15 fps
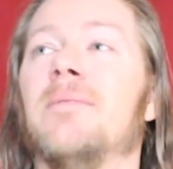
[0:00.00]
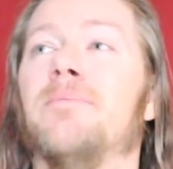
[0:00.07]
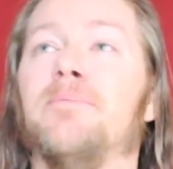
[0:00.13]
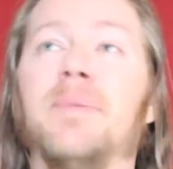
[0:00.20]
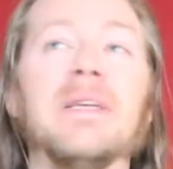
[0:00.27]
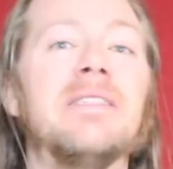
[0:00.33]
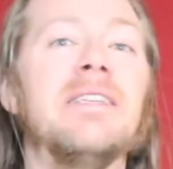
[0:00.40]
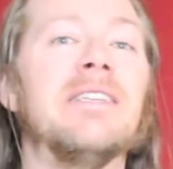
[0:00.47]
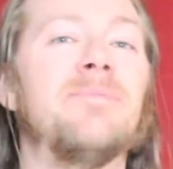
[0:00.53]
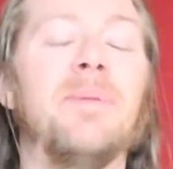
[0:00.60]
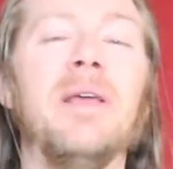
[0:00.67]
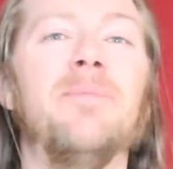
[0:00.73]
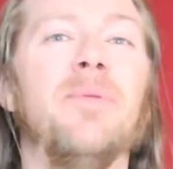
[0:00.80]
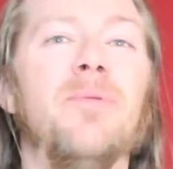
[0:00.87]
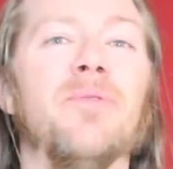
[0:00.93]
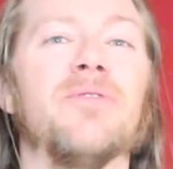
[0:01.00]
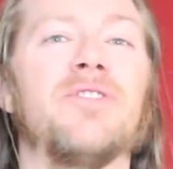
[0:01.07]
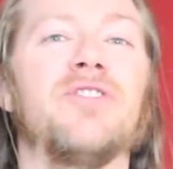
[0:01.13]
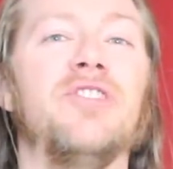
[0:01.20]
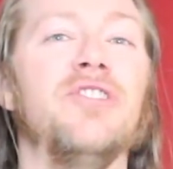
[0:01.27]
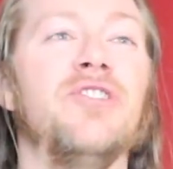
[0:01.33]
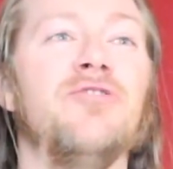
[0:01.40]
business people were
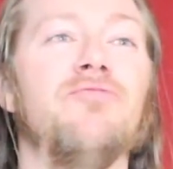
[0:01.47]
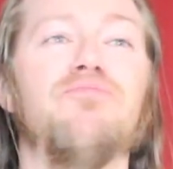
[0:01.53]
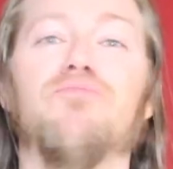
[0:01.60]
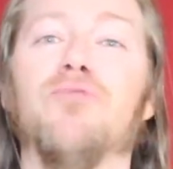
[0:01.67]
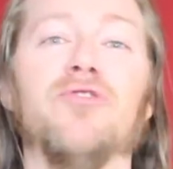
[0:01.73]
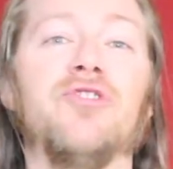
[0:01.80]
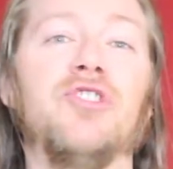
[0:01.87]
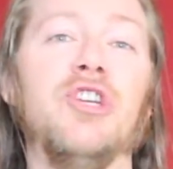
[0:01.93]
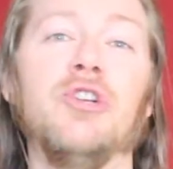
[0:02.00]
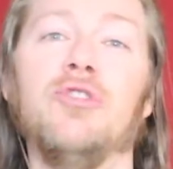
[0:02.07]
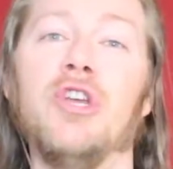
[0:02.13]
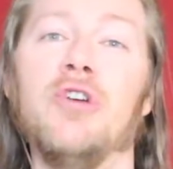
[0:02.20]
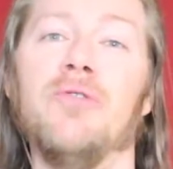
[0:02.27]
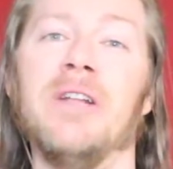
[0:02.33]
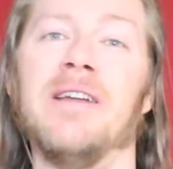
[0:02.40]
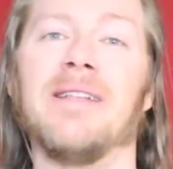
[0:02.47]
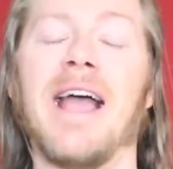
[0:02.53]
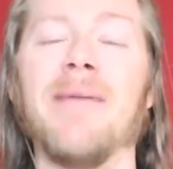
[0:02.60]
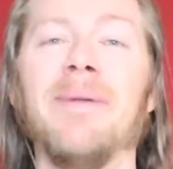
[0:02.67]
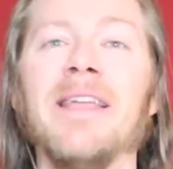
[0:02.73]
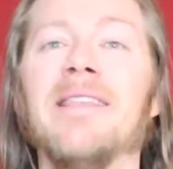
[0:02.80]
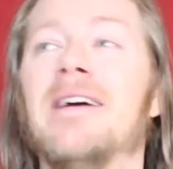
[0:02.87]
still doing it.
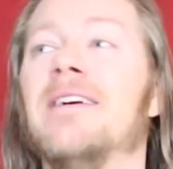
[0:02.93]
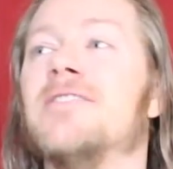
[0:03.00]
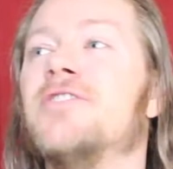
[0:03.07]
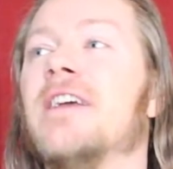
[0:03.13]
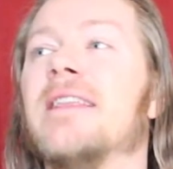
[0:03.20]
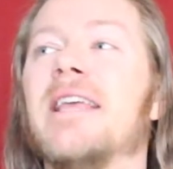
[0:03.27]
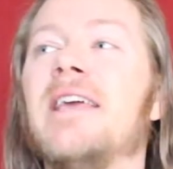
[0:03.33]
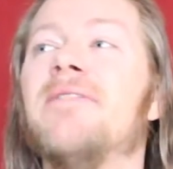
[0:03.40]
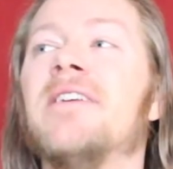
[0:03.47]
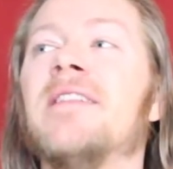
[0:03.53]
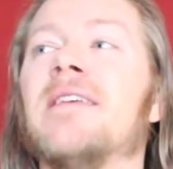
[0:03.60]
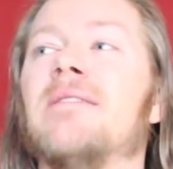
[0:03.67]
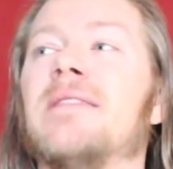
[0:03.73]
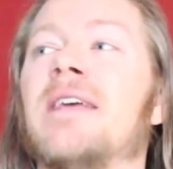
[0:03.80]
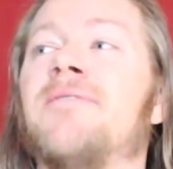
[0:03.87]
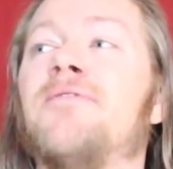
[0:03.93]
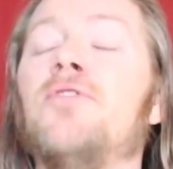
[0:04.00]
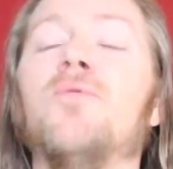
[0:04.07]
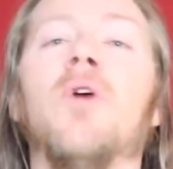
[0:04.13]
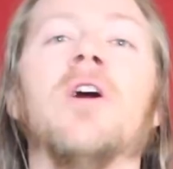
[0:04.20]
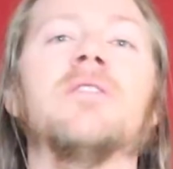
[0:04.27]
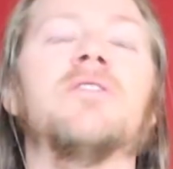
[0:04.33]
I mean, shit, even if you
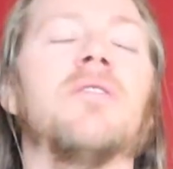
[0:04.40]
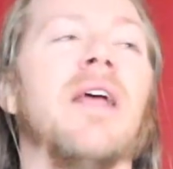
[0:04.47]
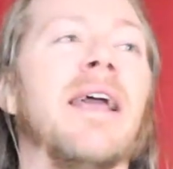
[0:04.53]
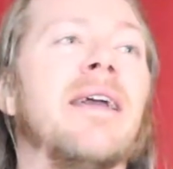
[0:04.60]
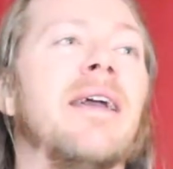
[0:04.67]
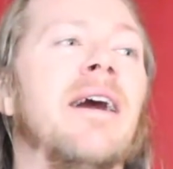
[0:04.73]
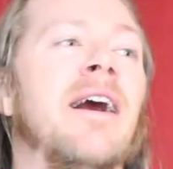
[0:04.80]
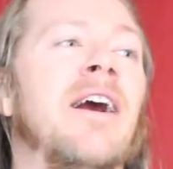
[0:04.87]
watch like